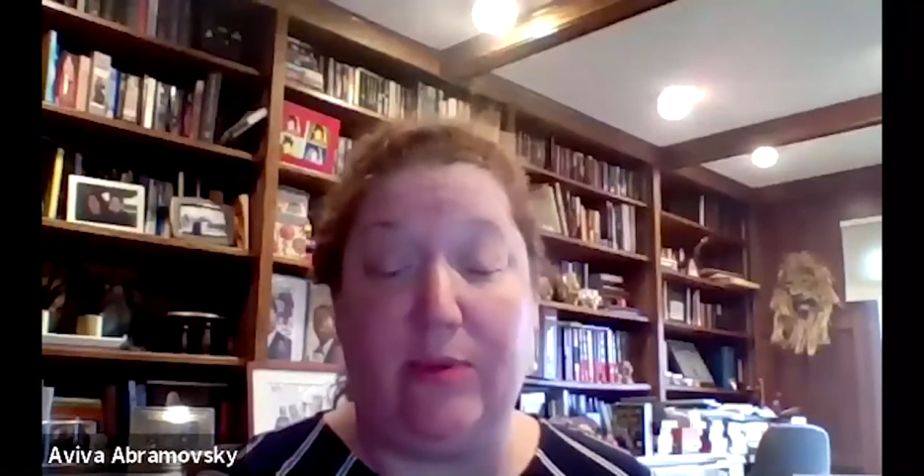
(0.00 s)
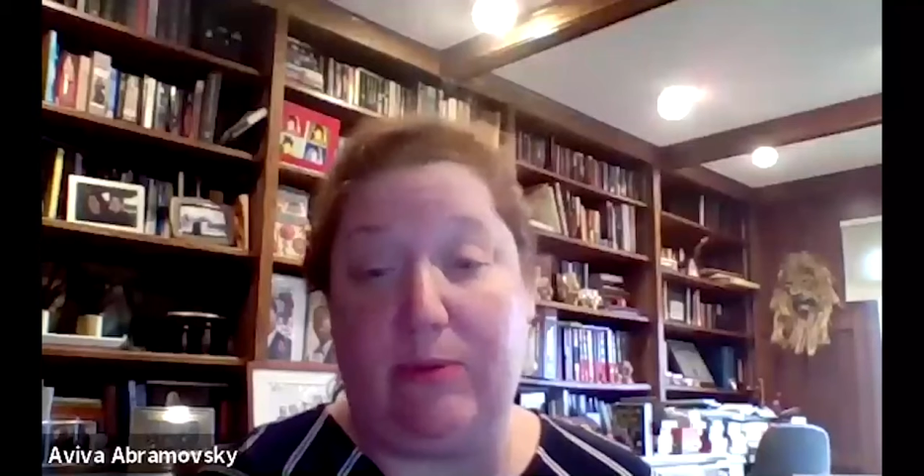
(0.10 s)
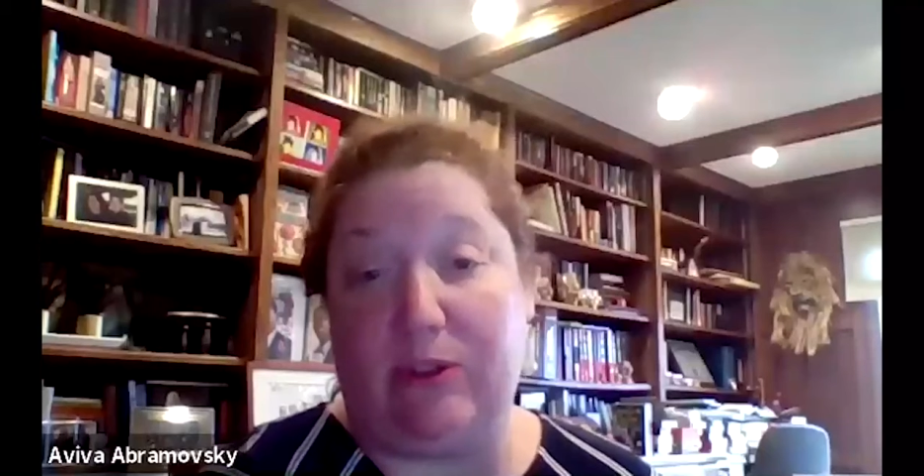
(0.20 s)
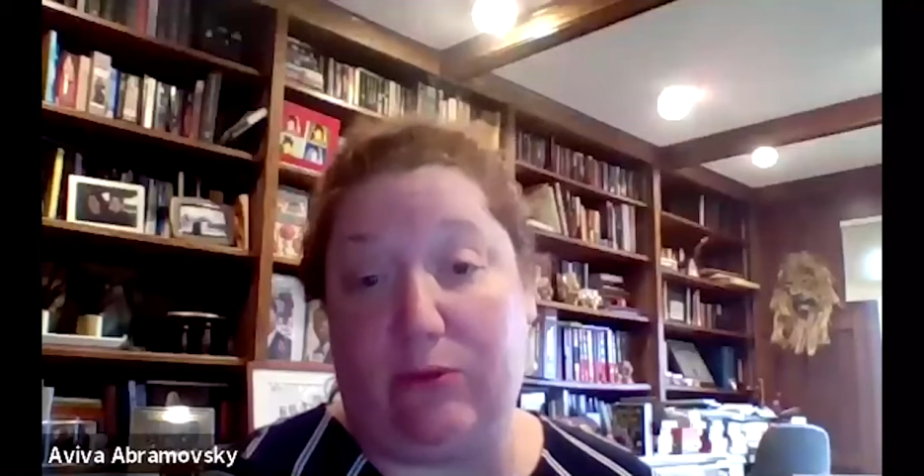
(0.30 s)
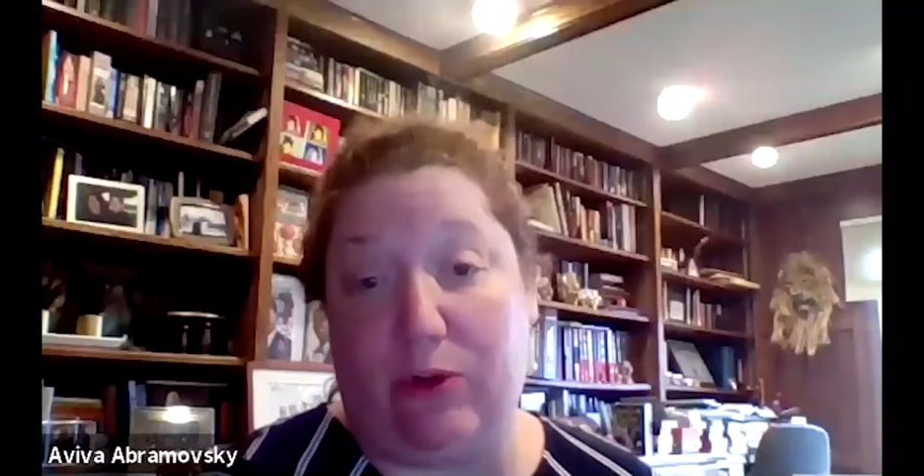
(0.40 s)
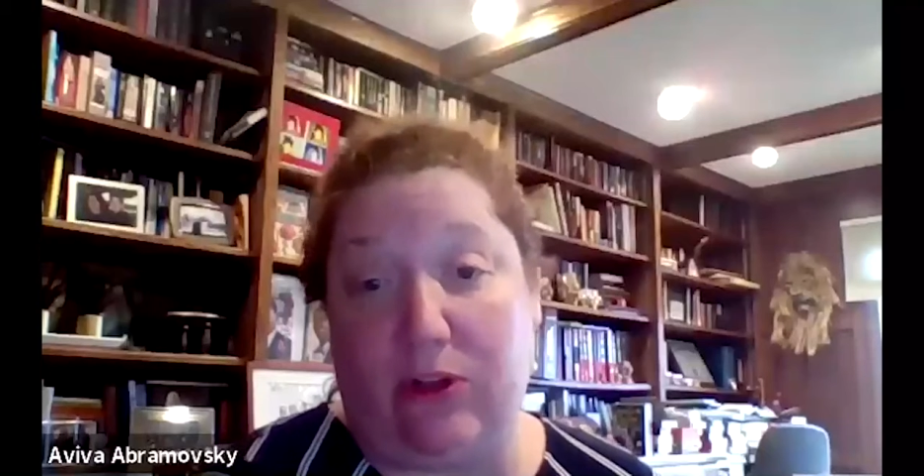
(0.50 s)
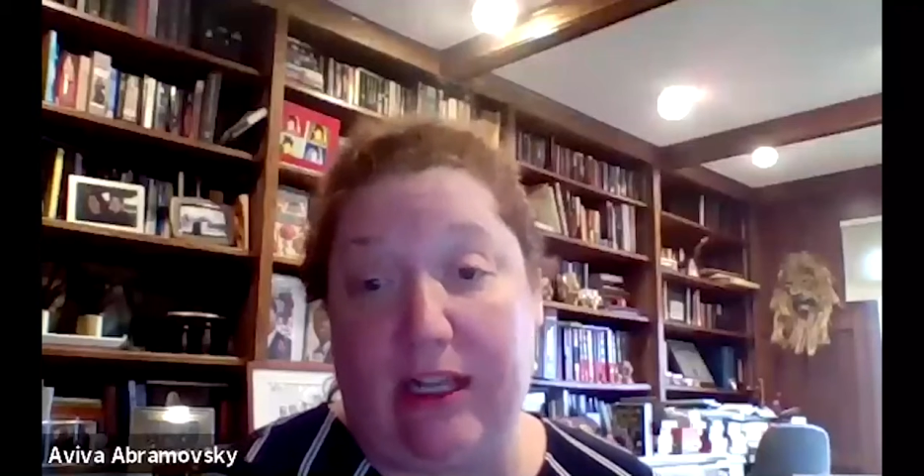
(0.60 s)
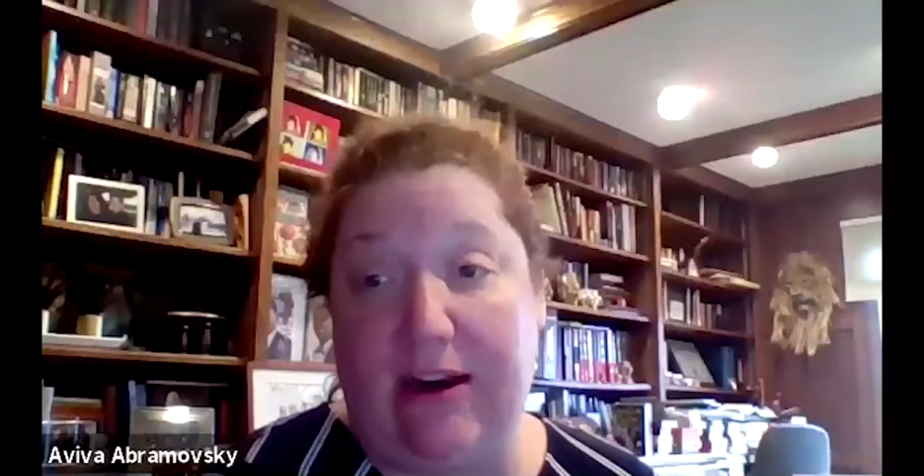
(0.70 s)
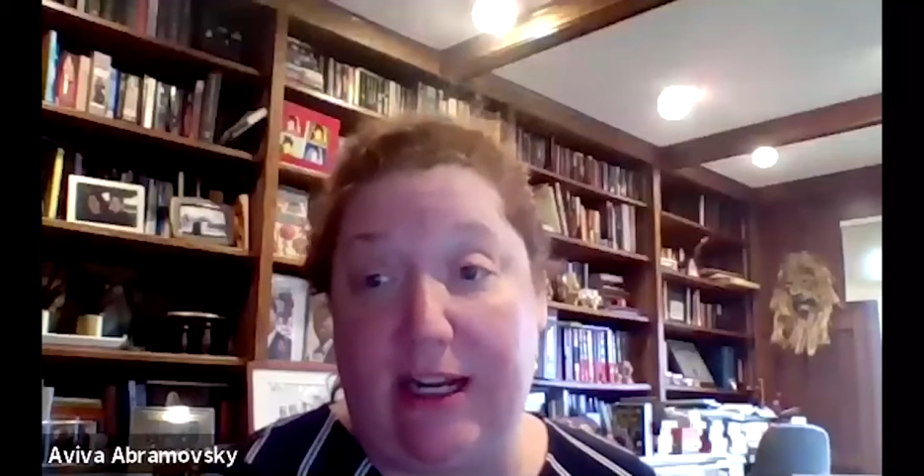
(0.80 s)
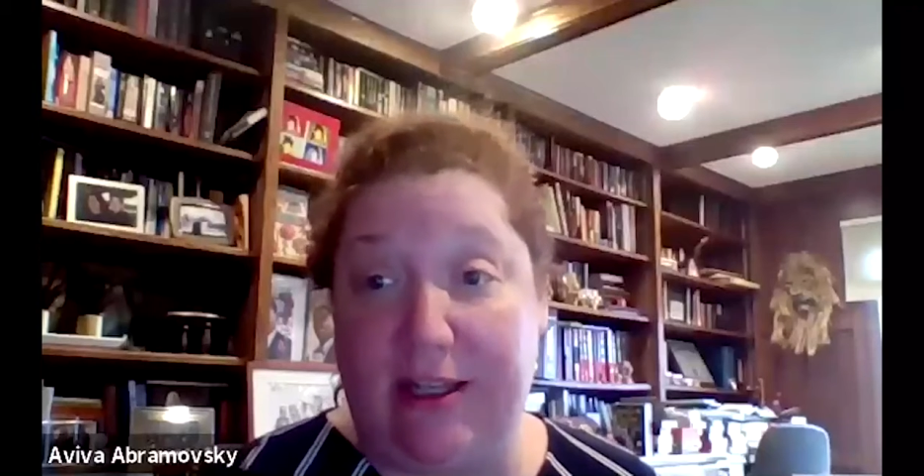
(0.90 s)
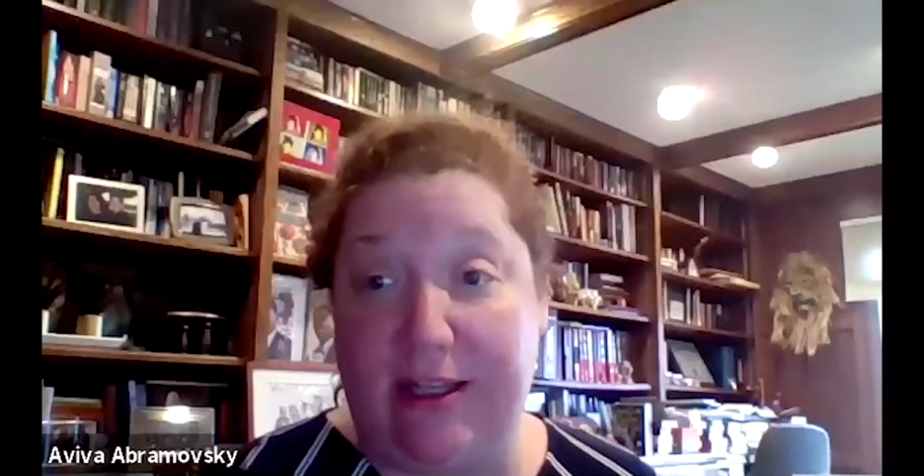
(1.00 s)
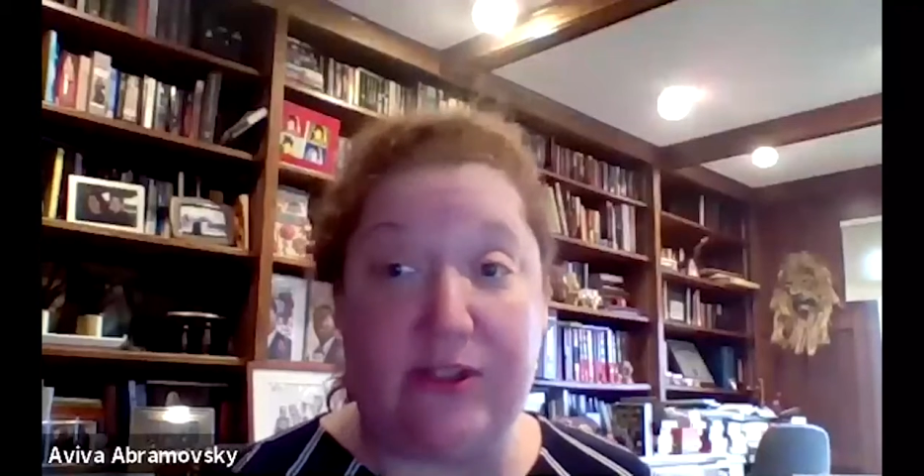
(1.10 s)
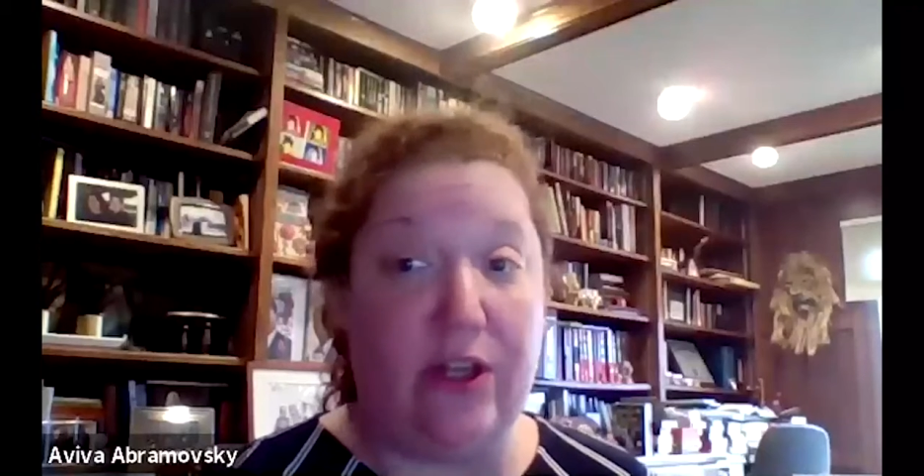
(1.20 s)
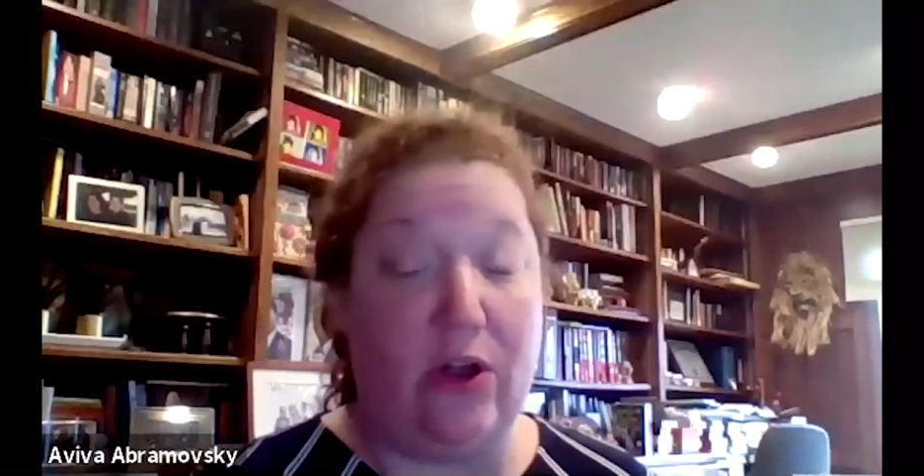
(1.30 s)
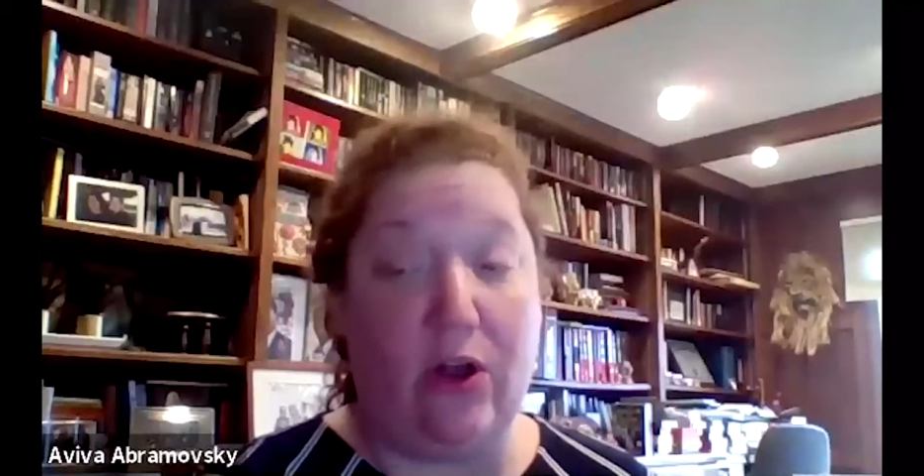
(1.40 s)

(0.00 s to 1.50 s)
people in rural areas,